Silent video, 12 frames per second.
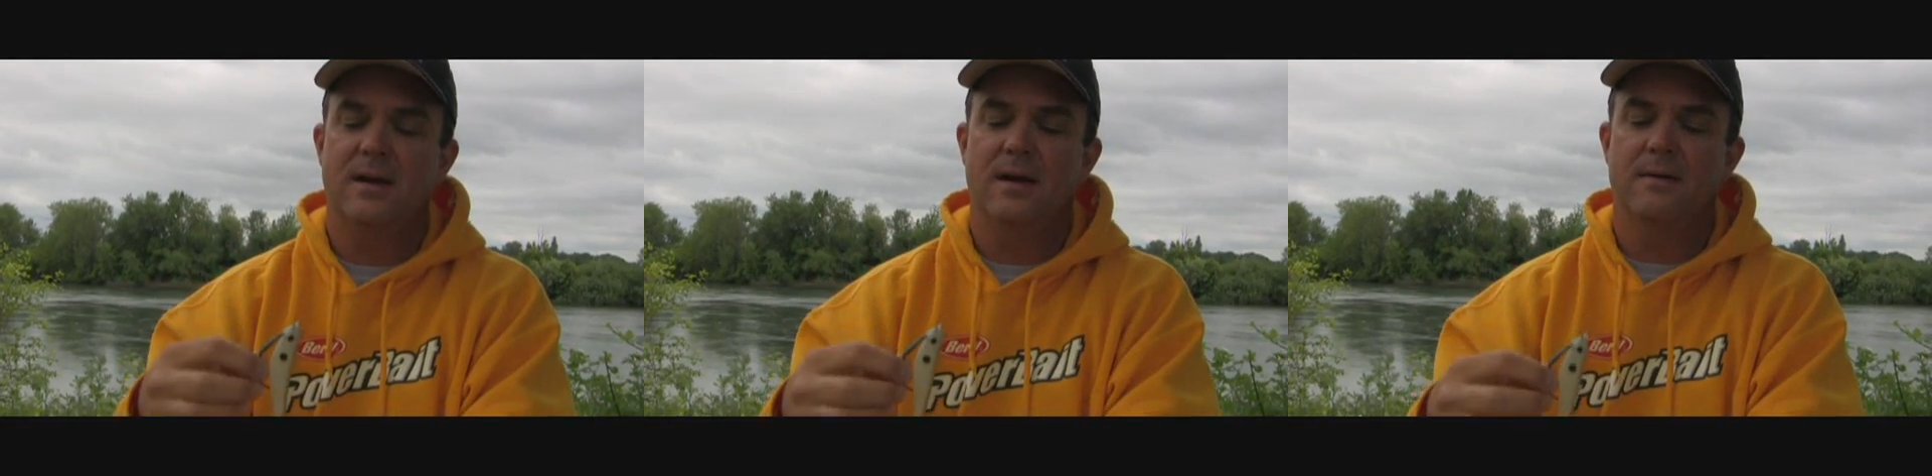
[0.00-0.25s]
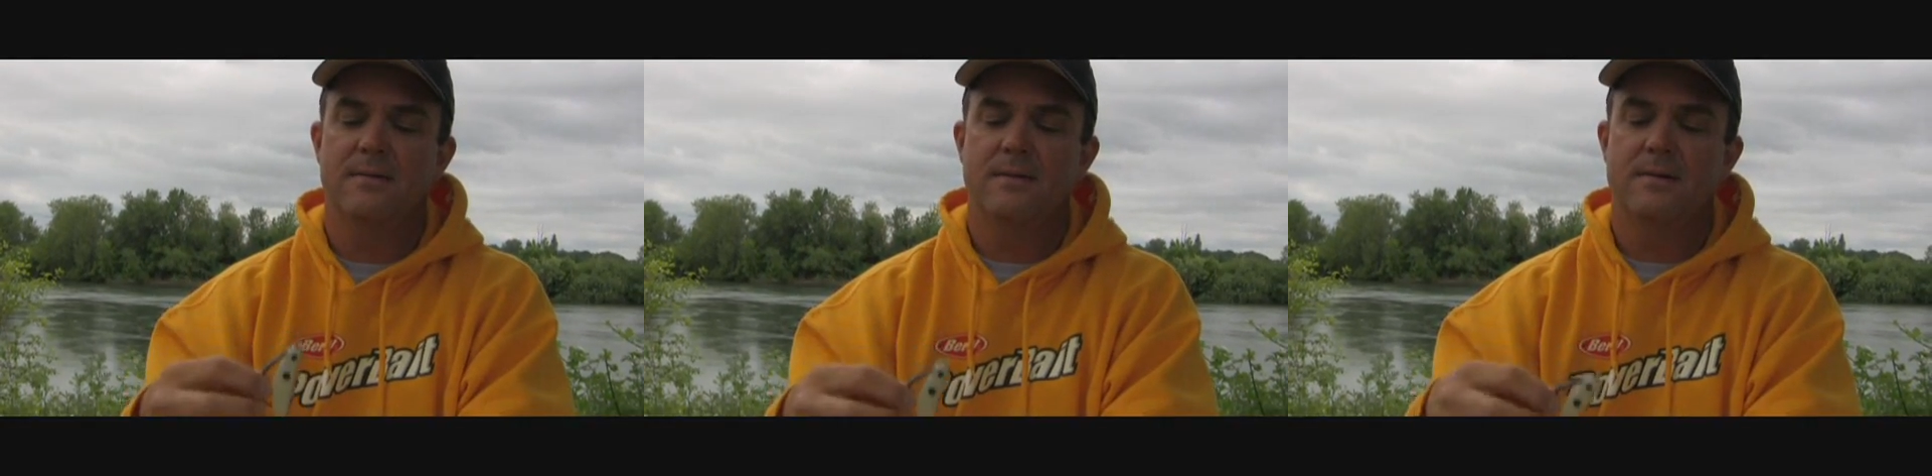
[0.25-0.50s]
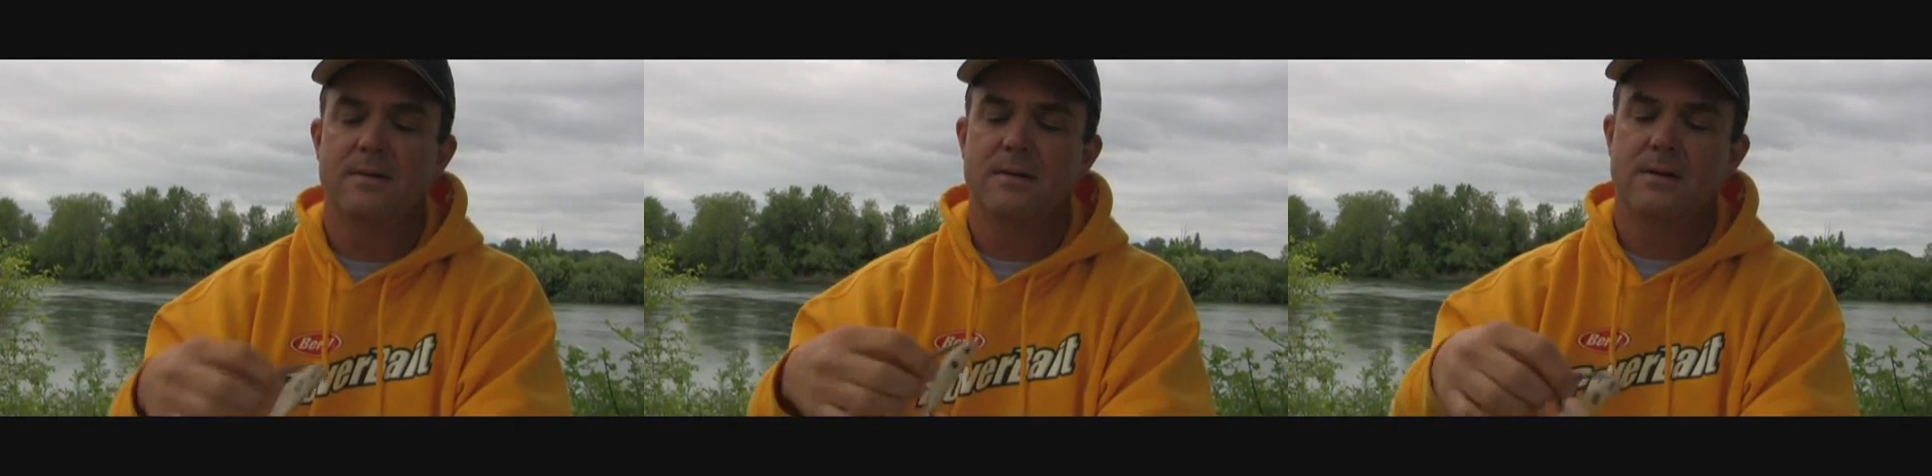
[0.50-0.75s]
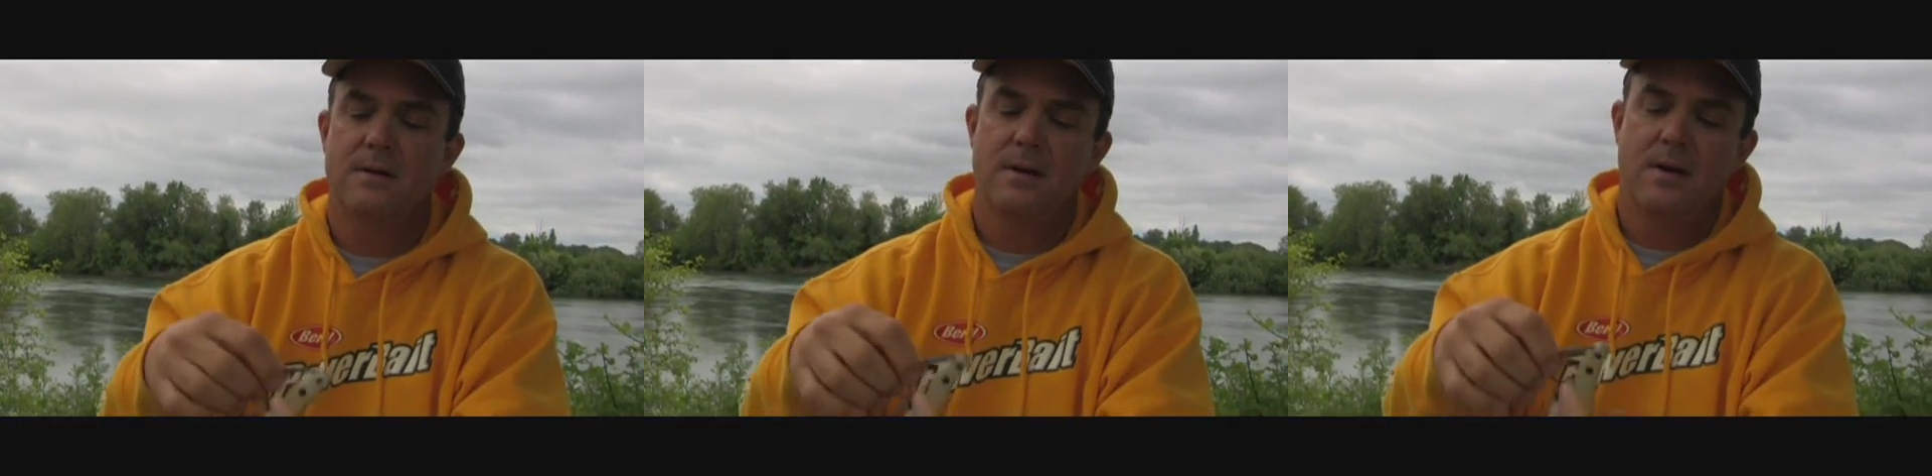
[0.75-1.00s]
a
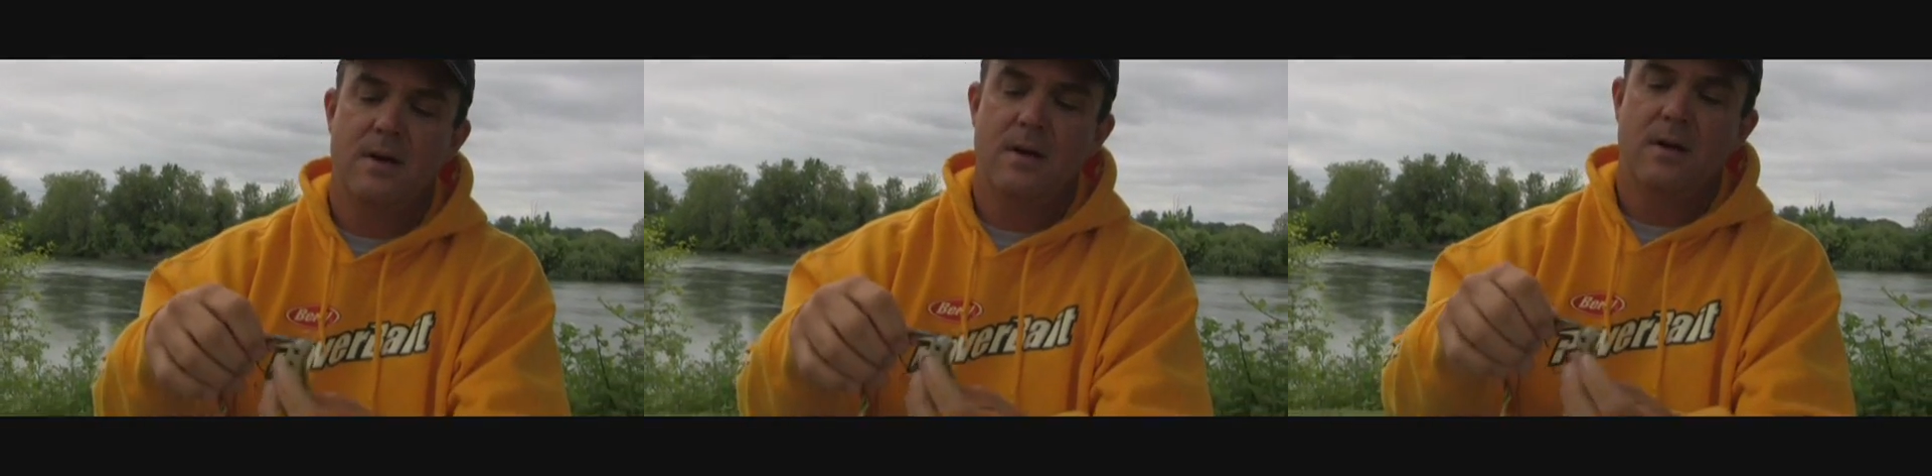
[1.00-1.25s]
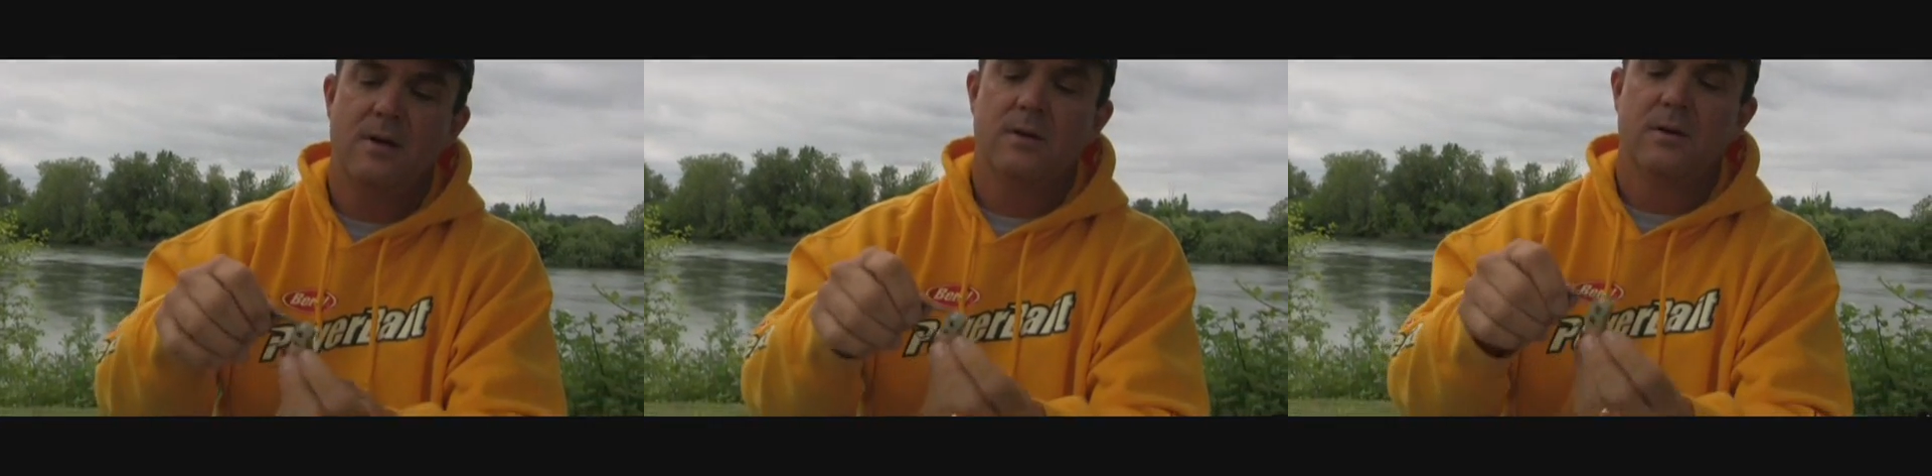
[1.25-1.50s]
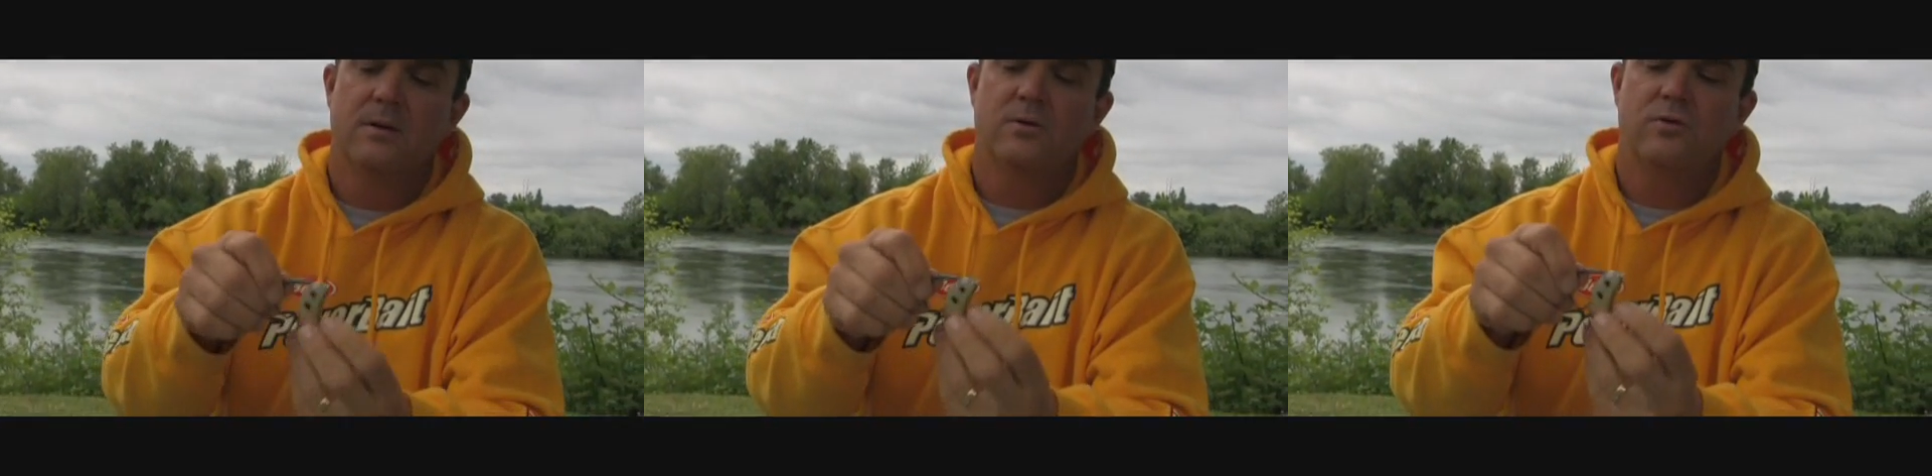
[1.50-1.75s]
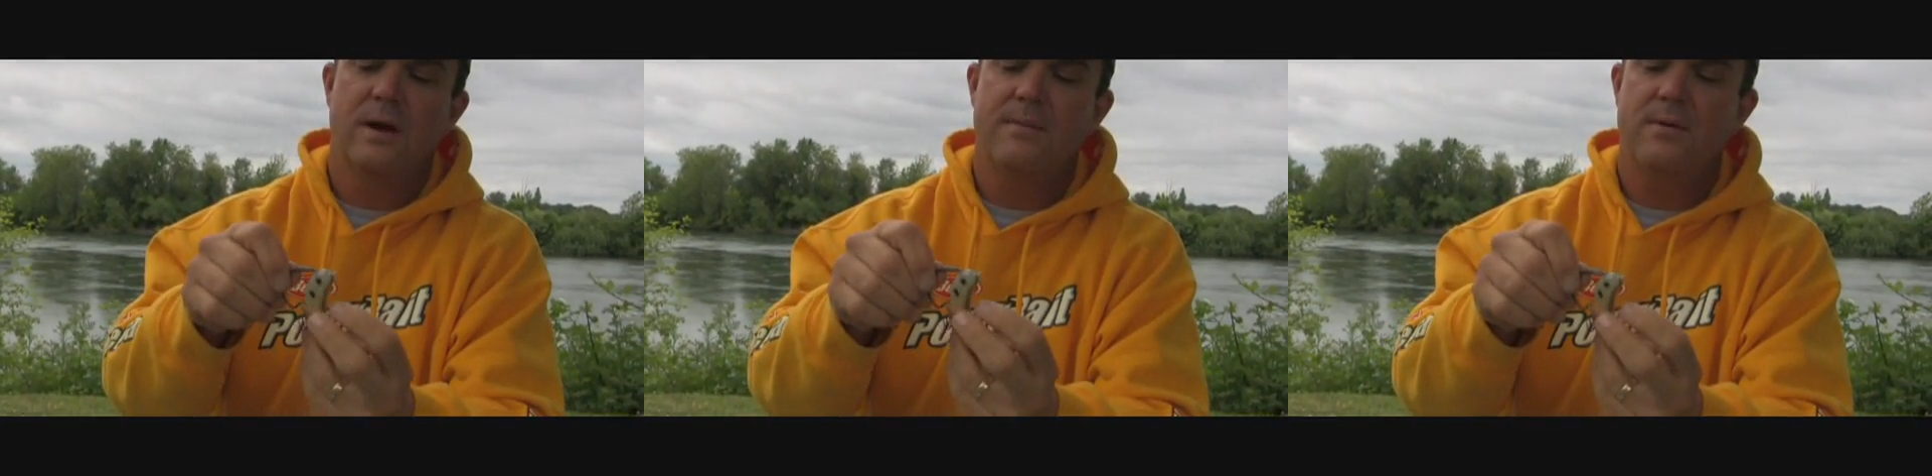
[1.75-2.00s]

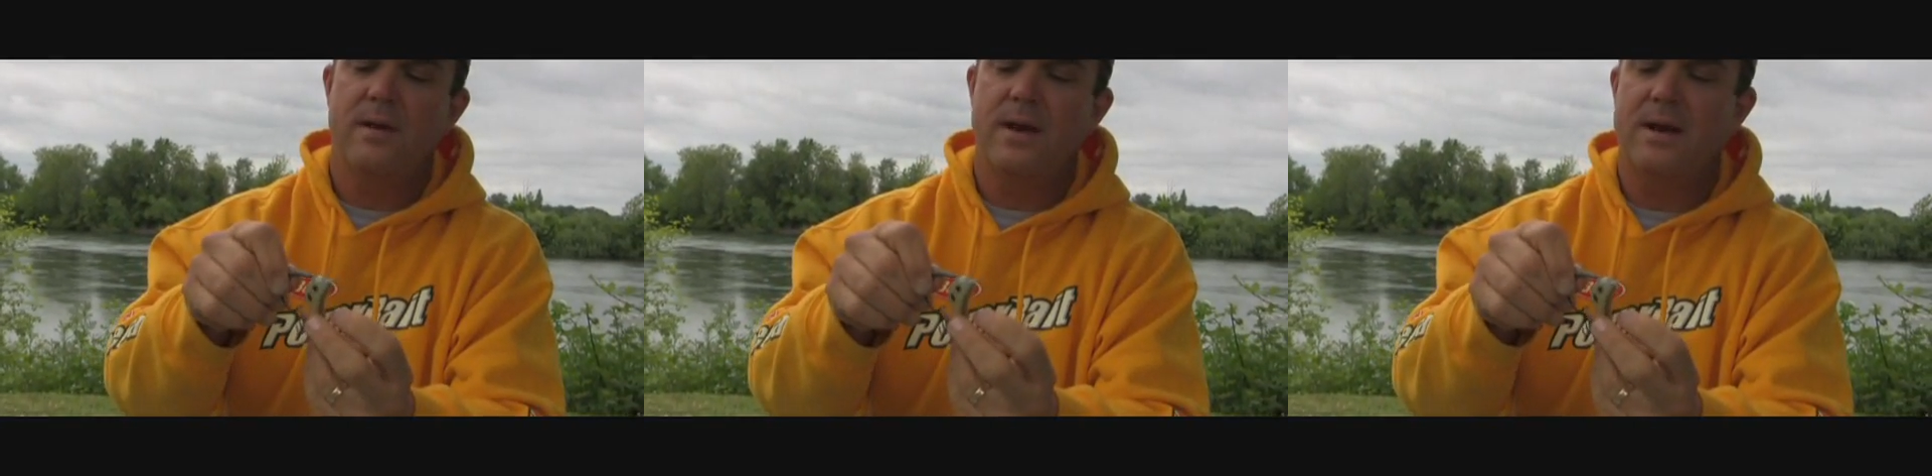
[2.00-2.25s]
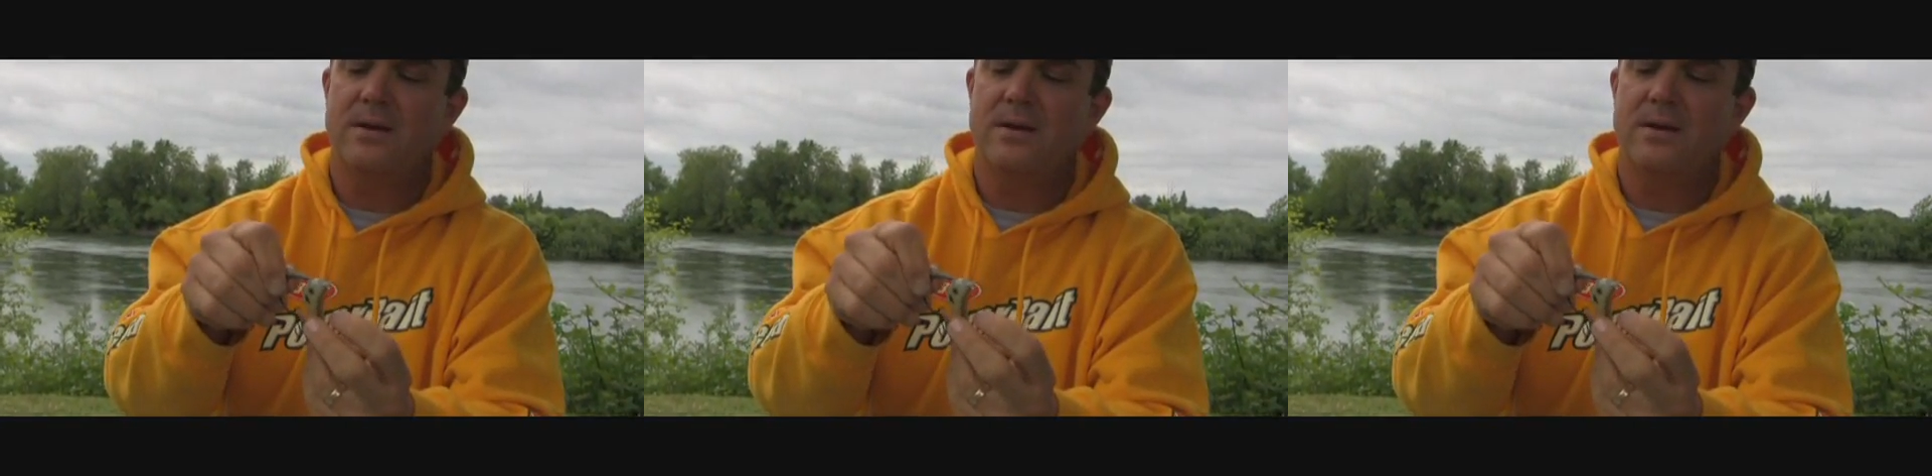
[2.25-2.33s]
treble and